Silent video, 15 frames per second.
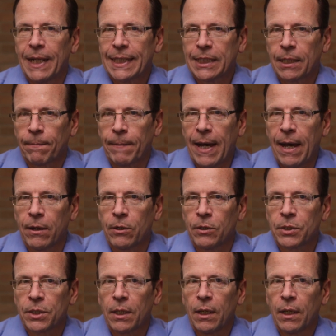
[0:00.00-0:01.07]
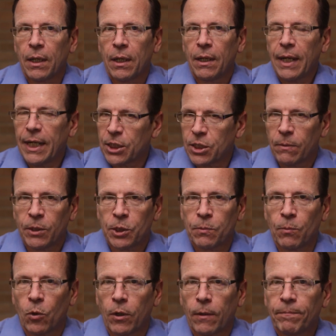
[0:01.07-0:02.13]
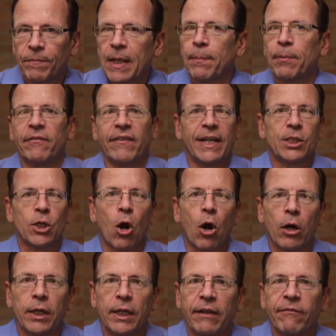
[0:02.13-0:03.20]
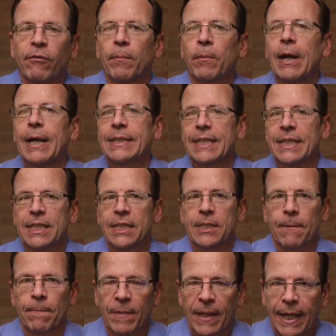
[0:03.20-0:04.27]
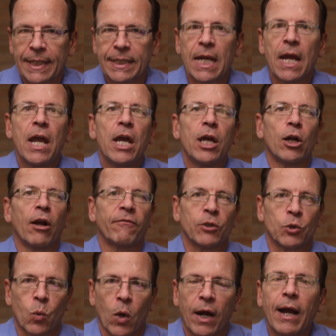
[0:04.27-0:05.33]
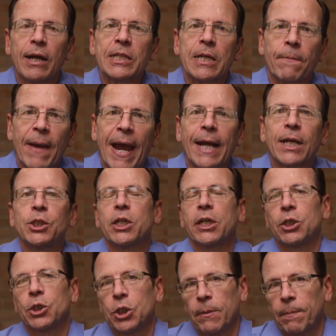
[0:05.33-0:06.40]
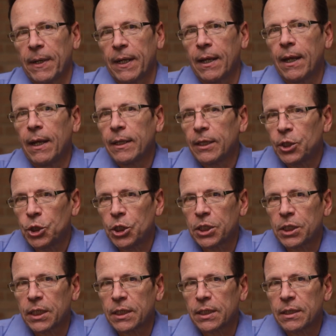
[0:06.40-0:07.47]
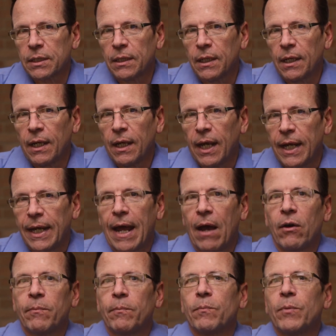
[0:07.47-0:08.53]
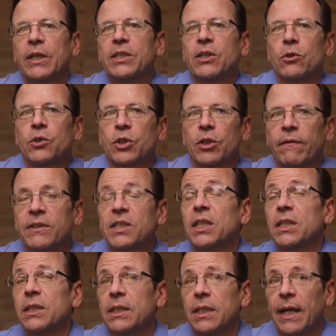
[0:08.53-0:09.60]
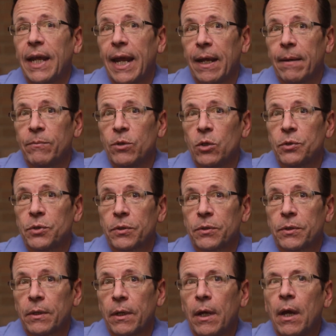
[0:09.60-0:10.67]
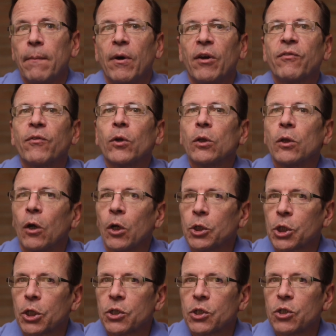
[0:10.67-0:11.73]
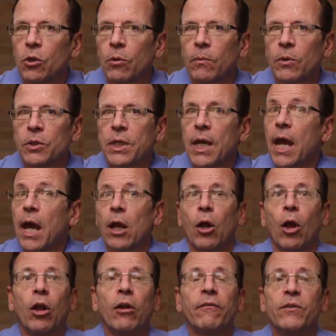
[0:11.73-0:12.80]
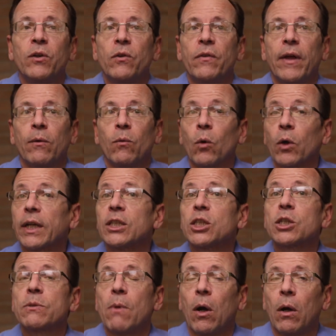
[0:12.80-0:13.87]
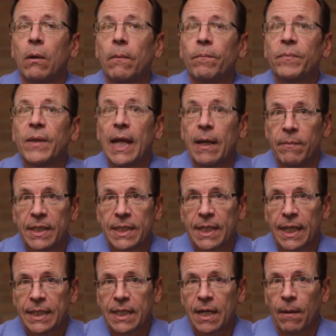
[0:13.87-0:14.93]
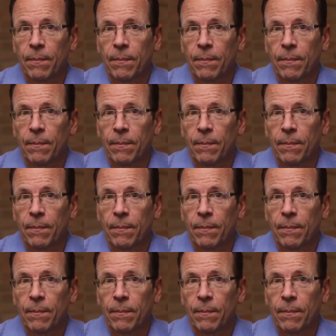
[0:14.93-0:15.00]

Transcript: plastic powders and so much more. It provides R&D for processes and plants. It offers warehousing, packaging, and shipping, logistics, and now it brings those services to AM users, both for large consumers and all of you that work in small and mid-sized